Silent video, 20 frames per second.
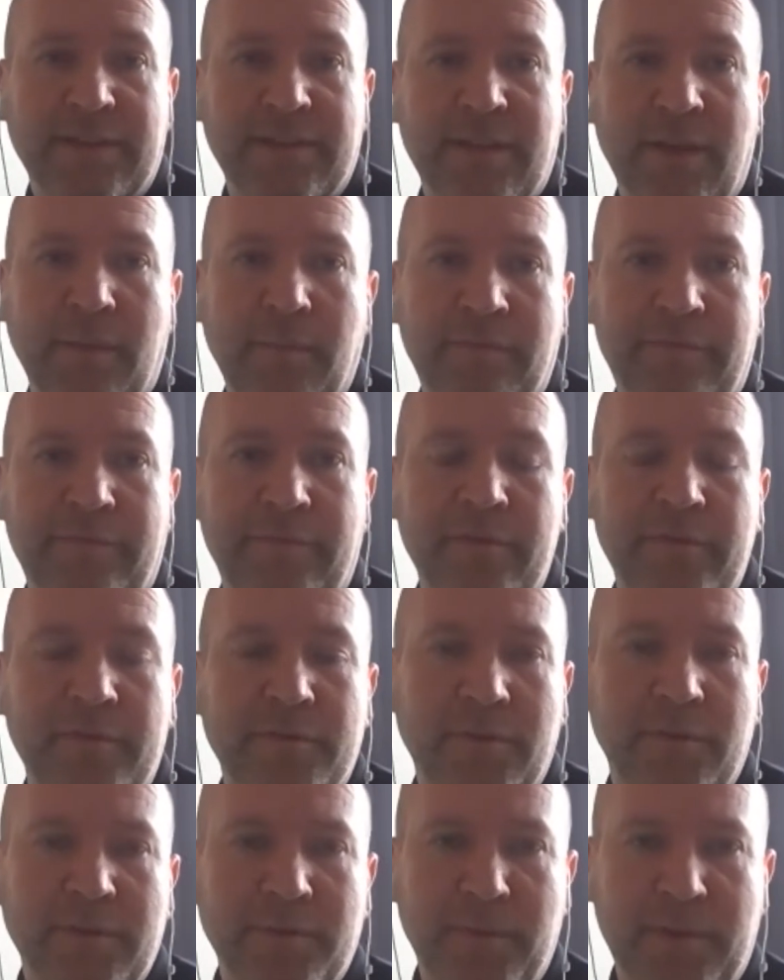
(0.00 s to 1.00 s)
coming through to
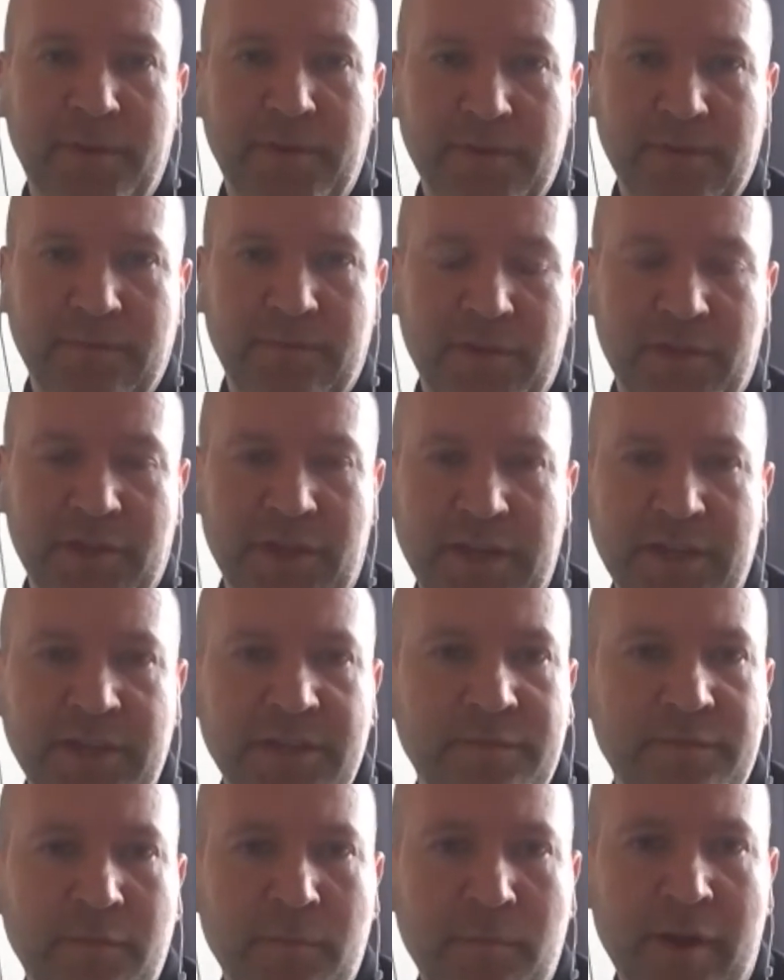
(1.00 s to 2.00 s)
us because of the changes
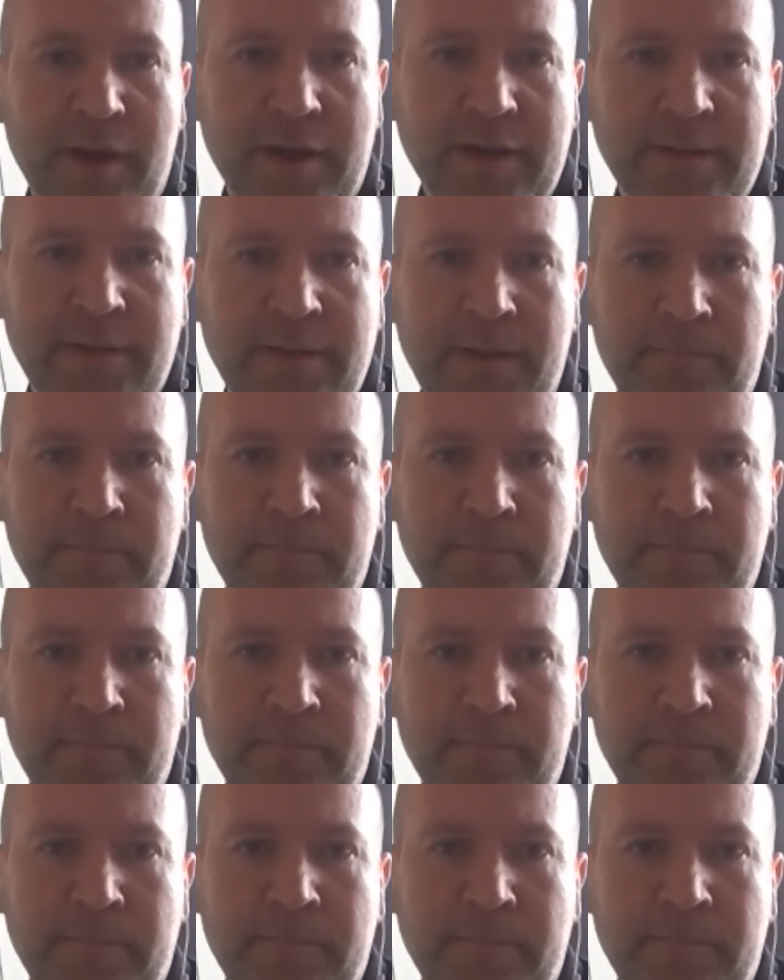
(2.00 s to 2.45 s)
for Brexit.